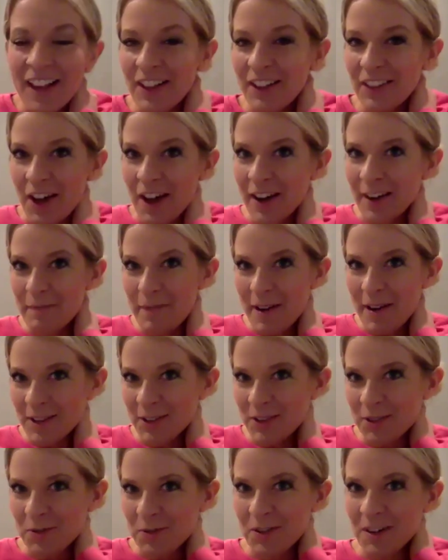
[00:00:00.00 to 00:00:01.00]
a lot of my
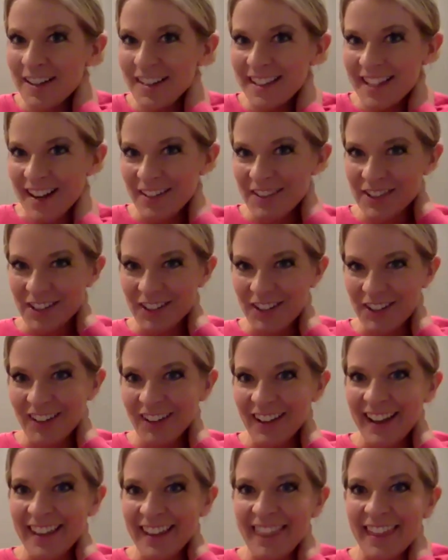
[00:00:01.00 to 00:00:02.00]
story sounds a lot
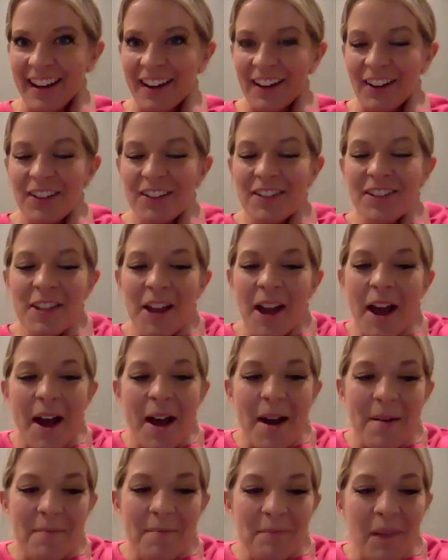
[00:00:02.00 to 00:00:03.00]
like theirs.
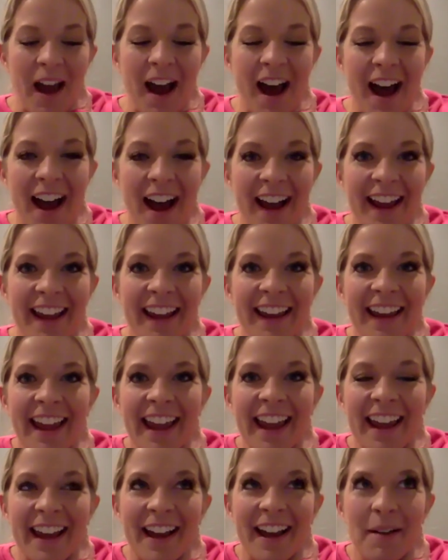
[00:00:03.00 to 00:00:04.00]
I
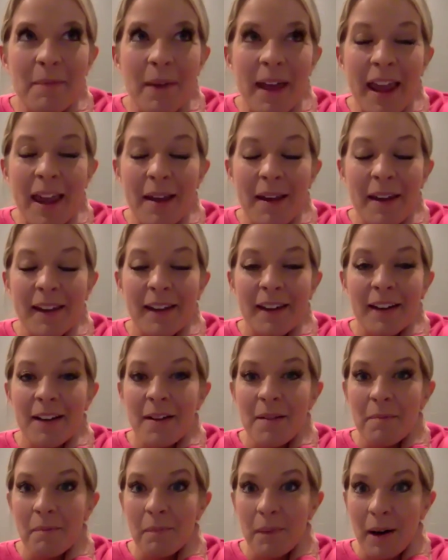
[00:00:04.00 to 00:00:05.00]
am a
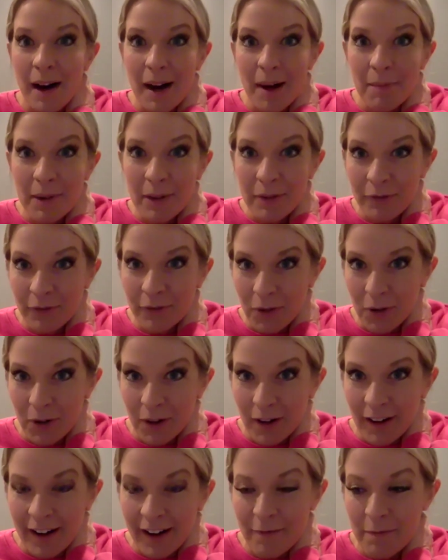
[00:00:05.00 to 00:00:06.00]
mom of
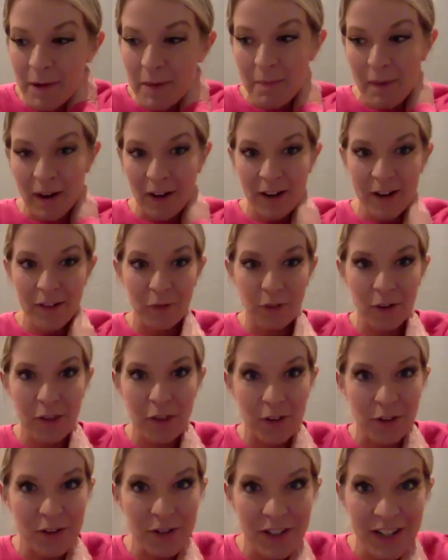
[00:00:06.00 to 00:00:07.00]
four. I've been married for
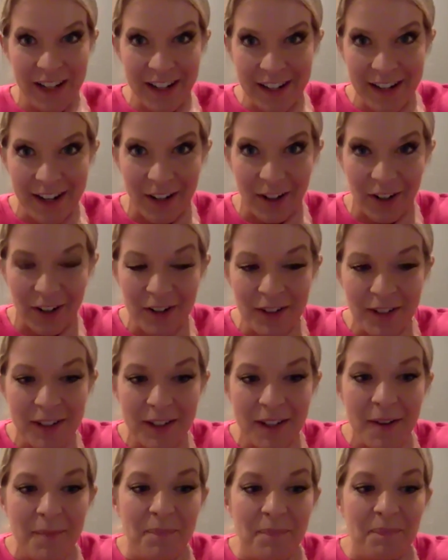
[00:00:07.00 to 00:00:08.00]
13 years.
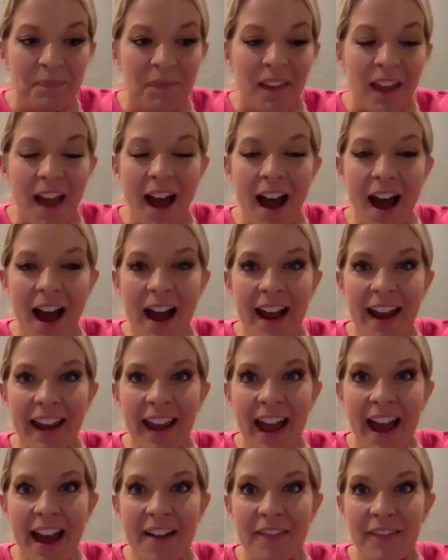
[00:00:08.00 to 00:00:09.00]
I
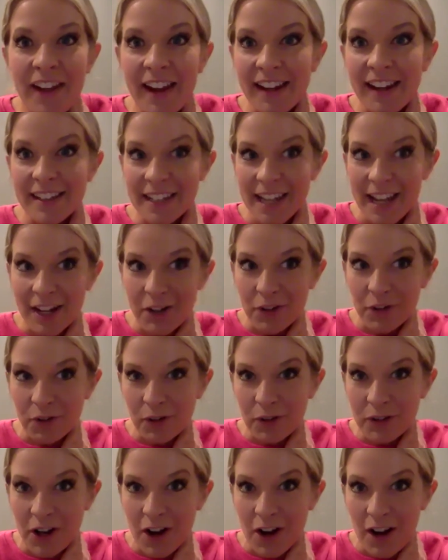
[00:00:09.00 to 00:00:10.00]
have a
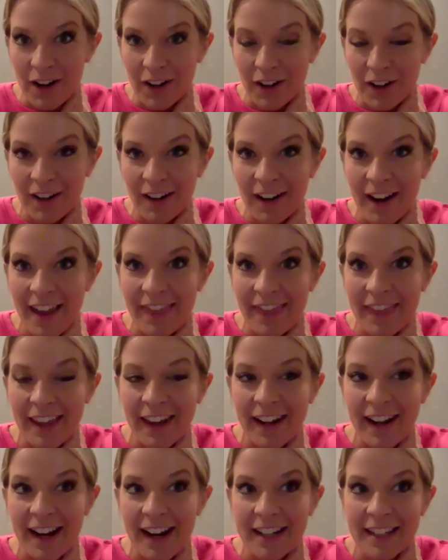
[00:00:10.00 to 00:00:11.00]
10-year-old daughter and
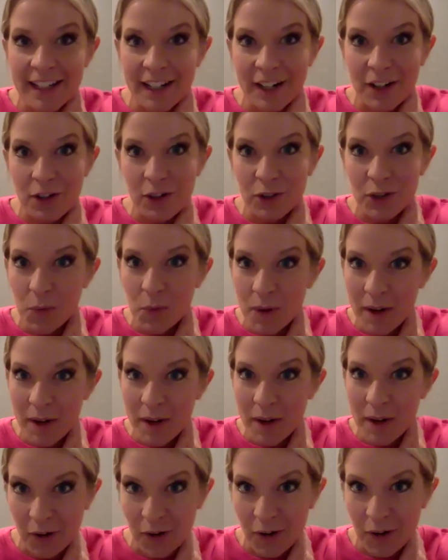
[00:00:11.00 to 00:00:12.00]
then identical twin
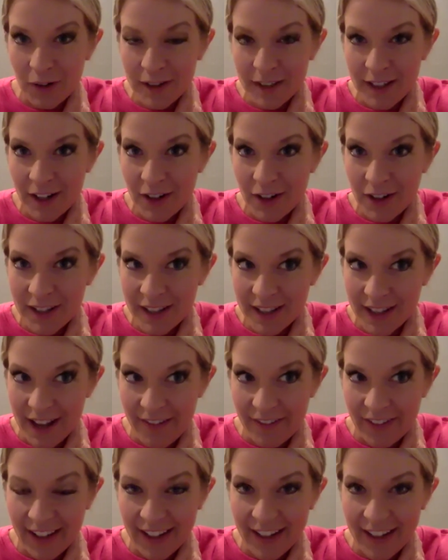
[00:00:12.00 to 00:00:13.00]
girls that are
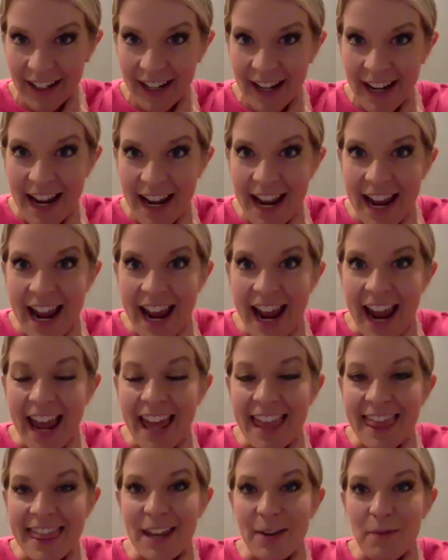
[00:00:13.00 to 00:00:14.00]
7.
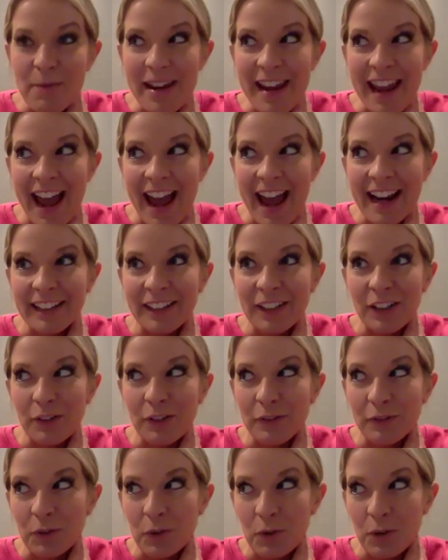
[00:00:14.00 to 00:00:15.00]
And then we had a little
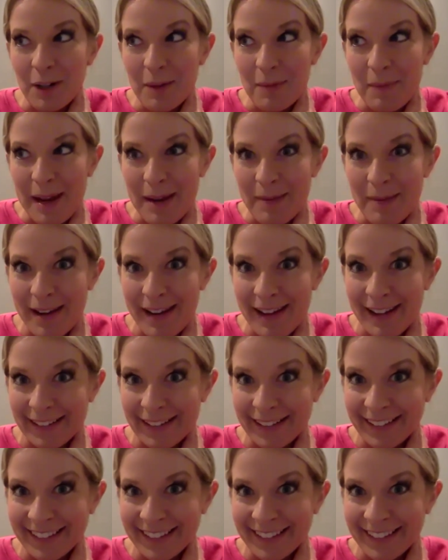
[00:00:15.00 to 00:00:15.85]
Florida baby